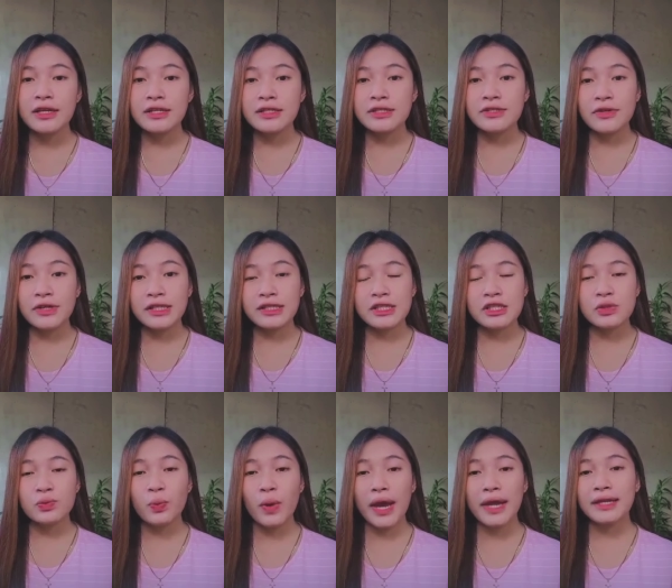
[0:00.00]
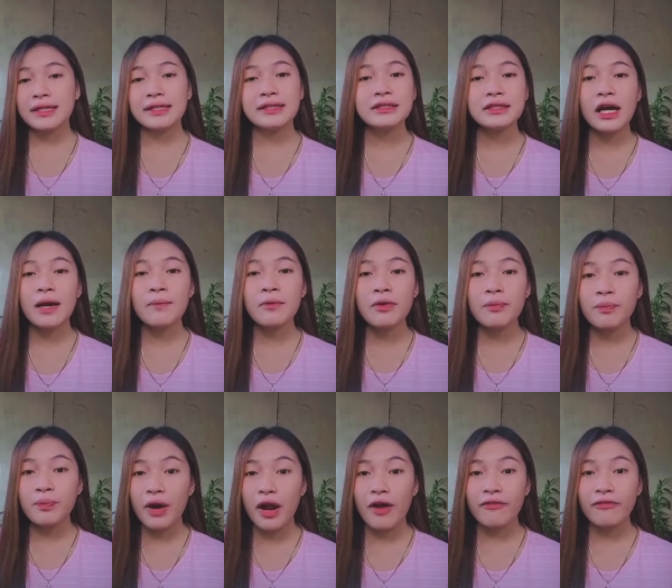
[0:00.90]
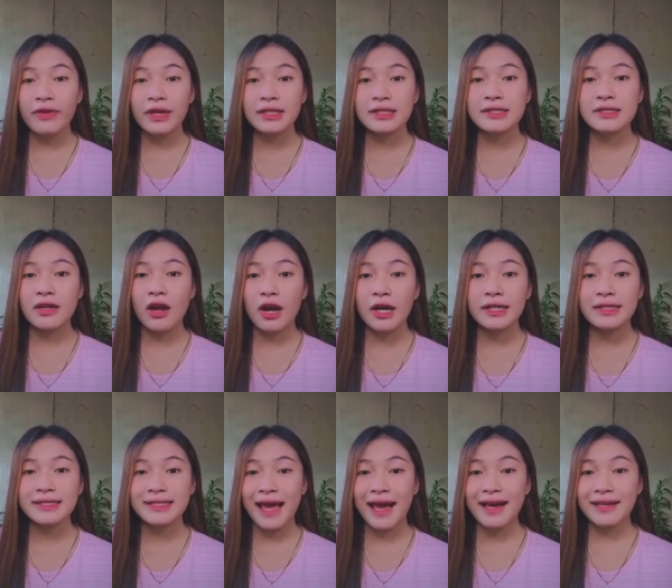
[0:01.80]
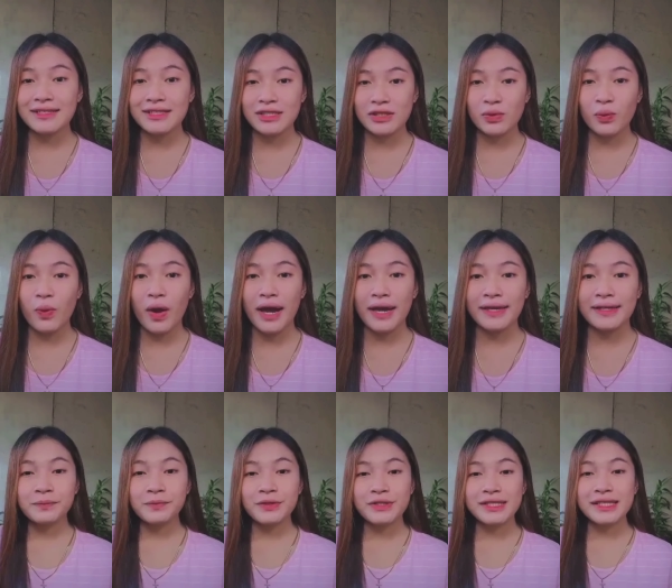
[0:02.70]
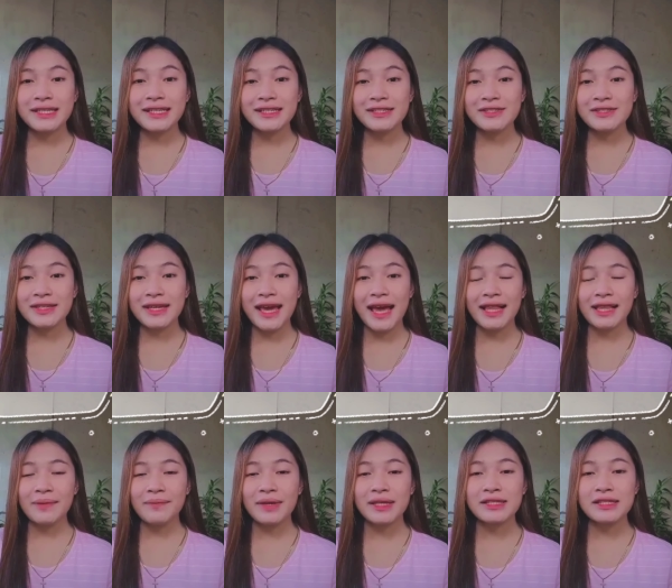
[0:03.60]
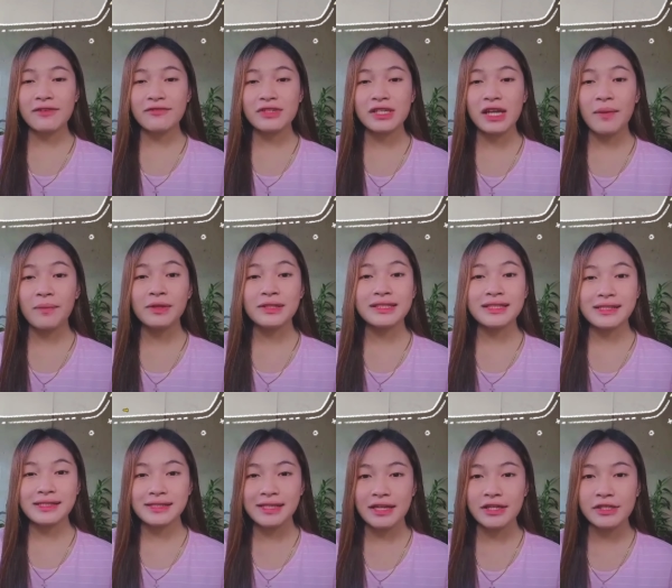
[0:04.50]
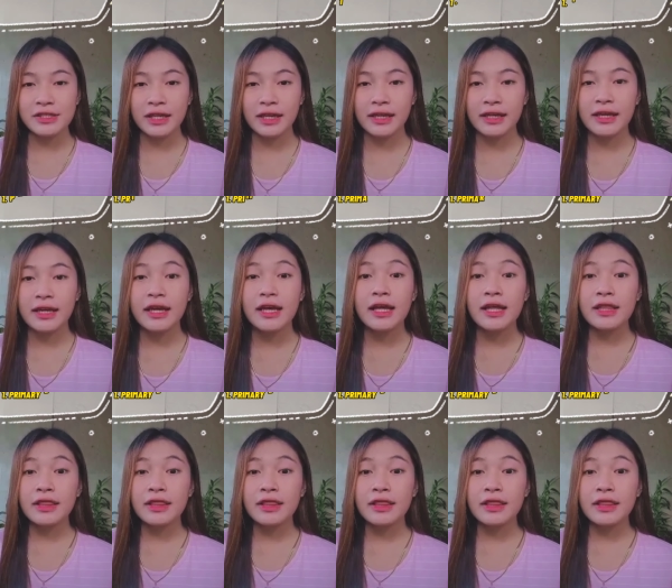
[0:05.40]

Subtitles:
So it is when income or profits are taxed twice. Proceeding to the elements of double taxation.